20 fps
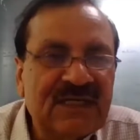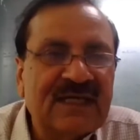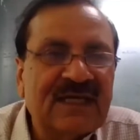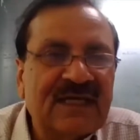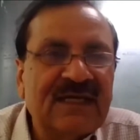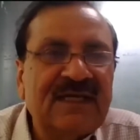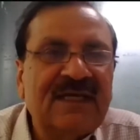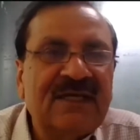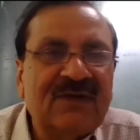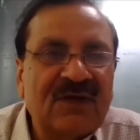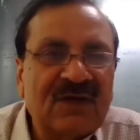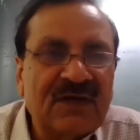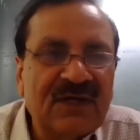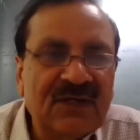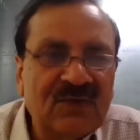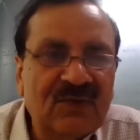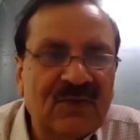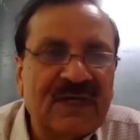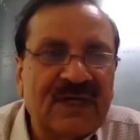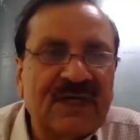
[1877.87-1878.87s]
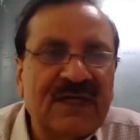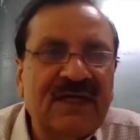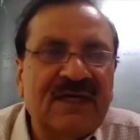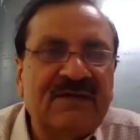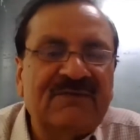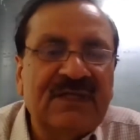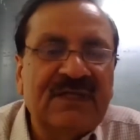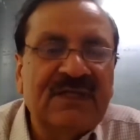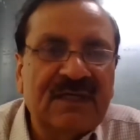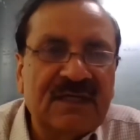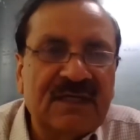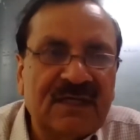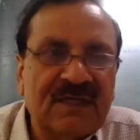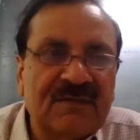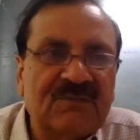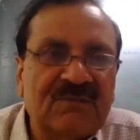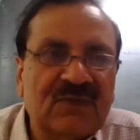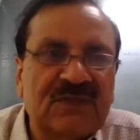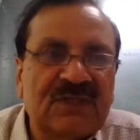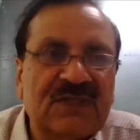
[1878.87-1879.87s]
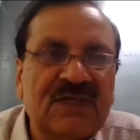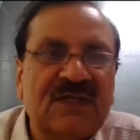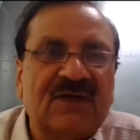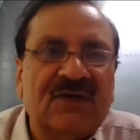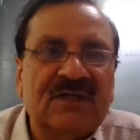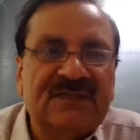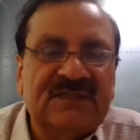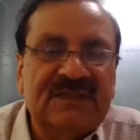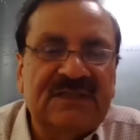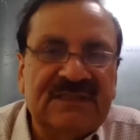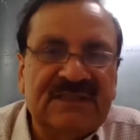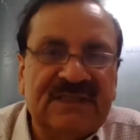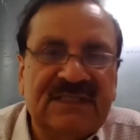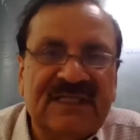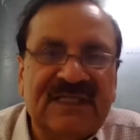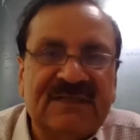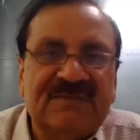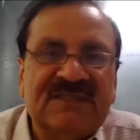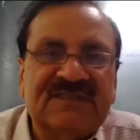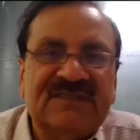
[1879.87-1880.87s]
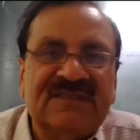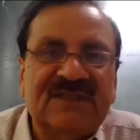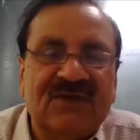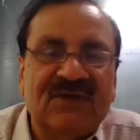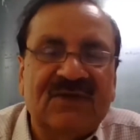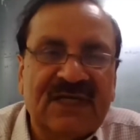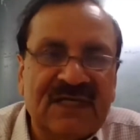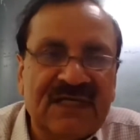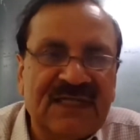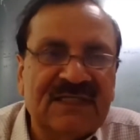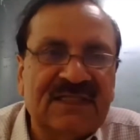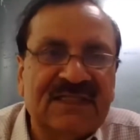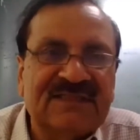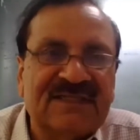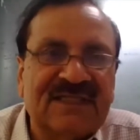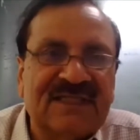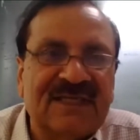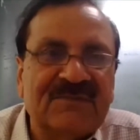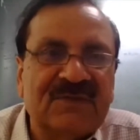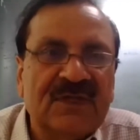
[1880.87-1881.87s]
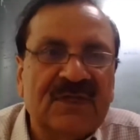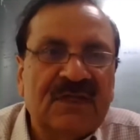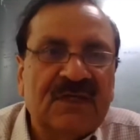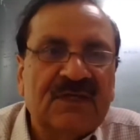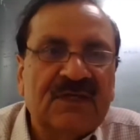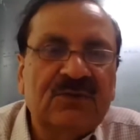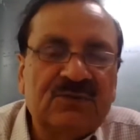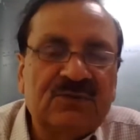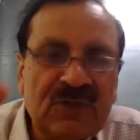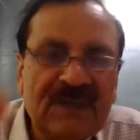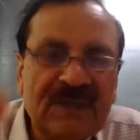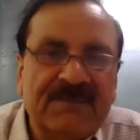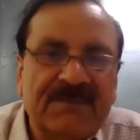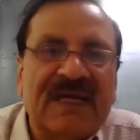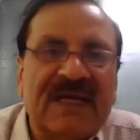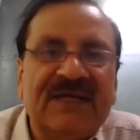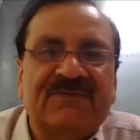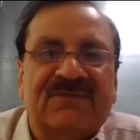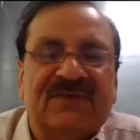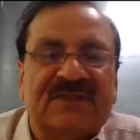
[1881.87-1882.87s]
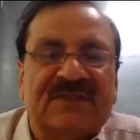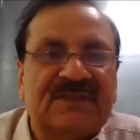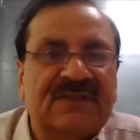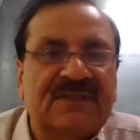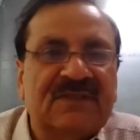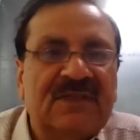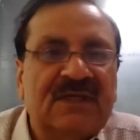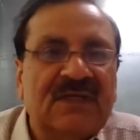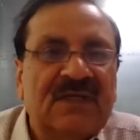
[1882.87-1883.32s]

credit or new credit, whether under Mudra or CGTMSC or any other scheme, you should apply first.